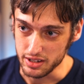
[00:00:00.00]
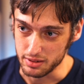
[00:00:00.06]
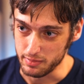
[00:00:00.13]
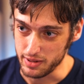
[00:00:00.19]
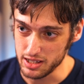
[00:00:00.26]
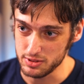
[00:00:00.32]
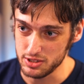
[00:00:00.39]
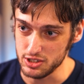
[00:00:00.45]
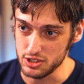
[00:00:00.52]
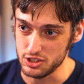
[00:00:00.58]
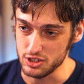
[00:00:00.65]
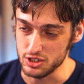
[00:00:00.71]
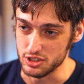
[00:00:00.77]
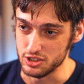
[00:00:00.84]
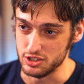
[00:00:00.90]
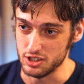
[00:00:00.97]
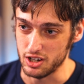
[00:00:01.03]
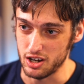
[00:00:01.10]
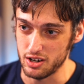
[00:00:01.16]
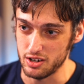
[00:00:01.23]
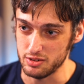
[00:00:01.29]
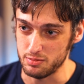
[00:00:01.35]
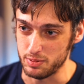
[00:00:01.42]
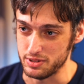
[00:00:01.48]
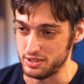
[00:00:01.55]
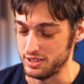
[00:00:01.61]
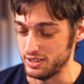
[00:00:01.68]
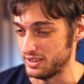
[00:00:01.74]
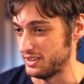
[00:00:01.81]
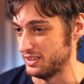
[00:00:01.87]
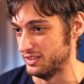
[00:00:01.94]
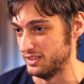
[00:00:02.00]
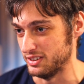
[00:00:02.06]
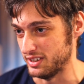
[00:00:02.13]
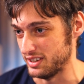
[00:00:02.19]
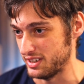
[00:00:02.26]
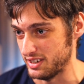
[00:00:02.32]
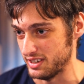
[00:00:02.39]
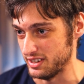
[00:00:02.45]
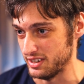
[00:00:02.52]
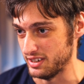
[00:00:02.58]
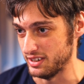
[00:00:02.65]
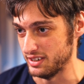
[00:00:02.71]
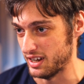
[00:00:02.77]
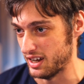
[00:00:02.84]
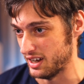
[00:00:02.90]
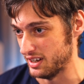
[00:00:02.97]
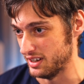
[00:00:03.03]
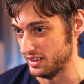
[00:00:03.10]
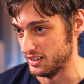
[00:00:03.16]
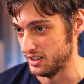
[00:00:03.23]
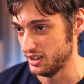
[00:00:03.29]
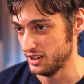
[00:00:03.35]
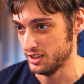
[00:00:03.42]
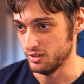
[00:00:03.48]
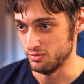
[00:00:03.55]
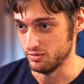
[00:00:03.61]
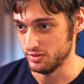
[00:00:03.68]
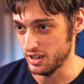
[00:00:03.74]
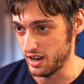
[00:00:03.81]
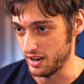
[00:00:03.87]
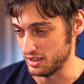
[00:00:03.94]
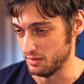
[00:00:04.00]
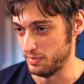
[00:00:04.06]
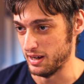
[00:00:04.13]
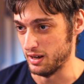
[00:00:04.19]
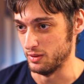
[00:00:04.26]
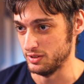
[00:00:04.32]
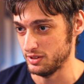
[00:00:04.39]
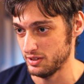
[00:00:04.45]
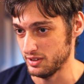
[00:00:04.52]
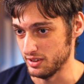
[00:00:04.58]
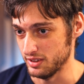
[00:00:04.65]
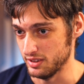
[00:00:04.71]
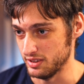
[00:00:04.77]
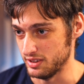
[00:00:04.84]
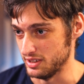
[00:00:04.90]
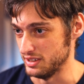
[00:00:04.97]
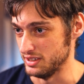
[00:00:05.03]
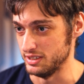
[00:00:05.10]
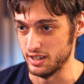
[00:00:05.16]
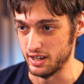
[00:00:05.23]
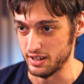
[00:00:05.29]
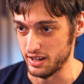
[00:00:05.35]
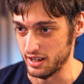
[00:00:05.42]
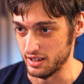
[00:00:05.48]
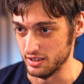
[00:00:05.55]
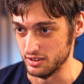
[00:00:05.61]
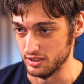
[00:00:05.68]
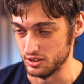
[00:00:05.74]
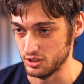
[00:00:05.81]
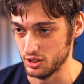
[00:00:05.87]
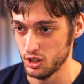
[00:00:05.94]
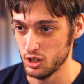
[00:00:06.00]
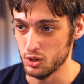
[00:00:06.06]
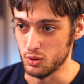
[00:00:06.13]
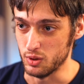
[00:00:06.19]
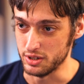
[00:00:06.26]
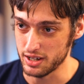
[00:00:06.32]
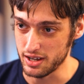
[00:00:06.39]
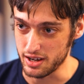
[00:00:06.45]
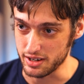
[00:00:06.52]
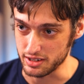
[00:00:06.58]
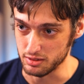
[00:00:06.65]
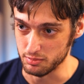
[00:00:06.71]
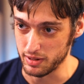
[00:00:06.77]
And mathematicians aren't particularly keen on talking about these dead ends or talking